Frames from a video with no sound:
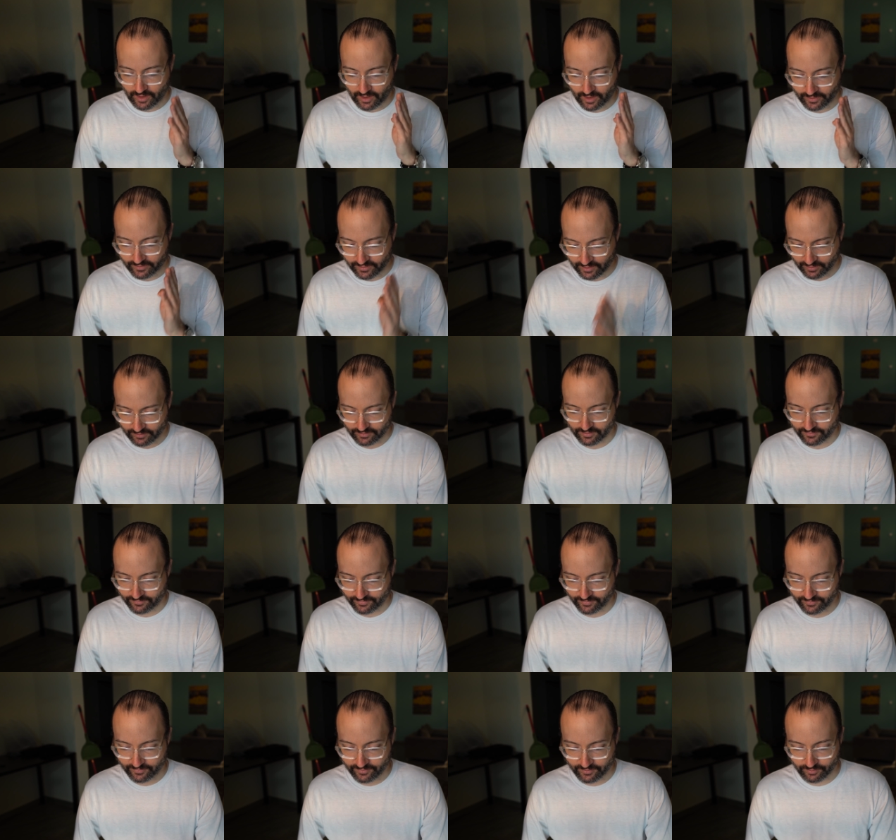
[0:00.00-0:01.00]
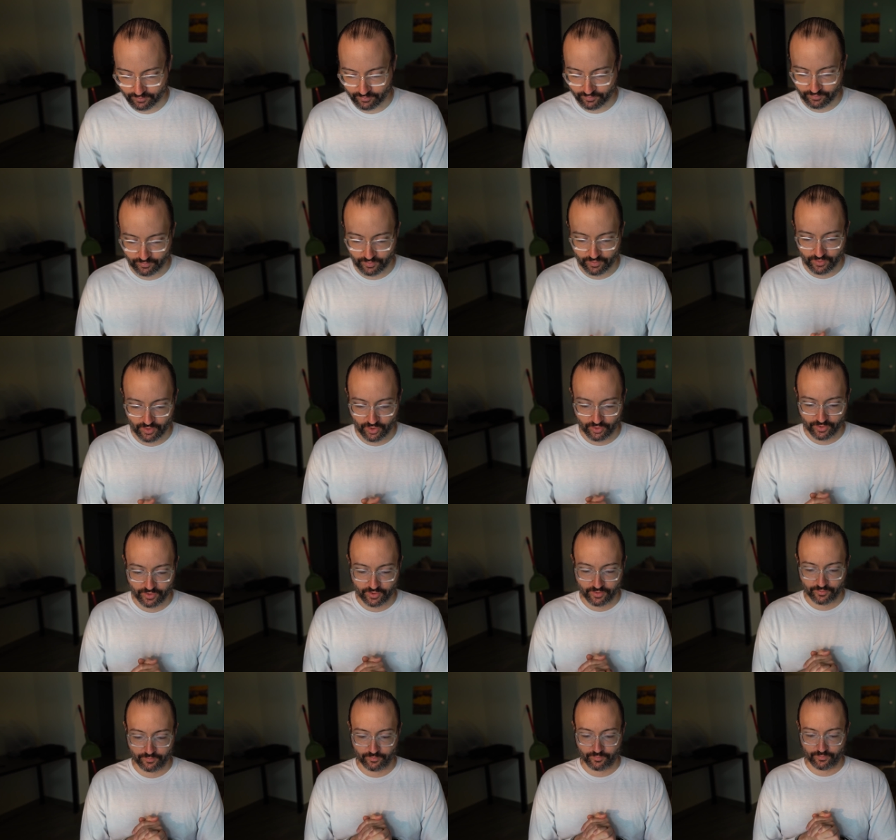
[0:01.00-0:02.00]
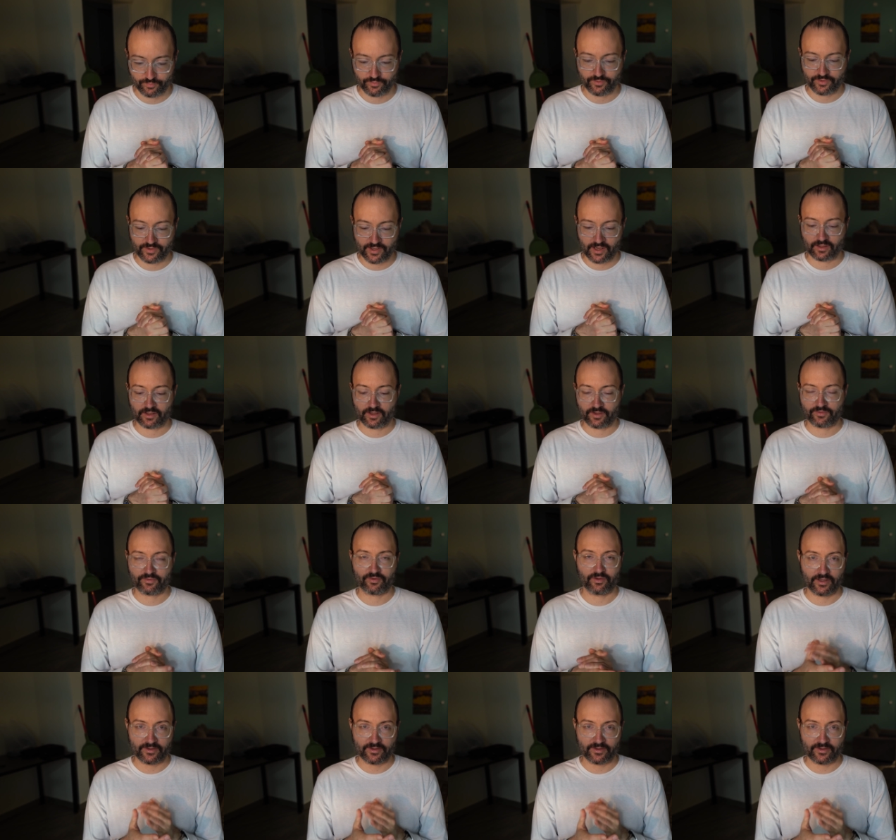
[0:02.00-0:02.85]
I think this is, going to tell us,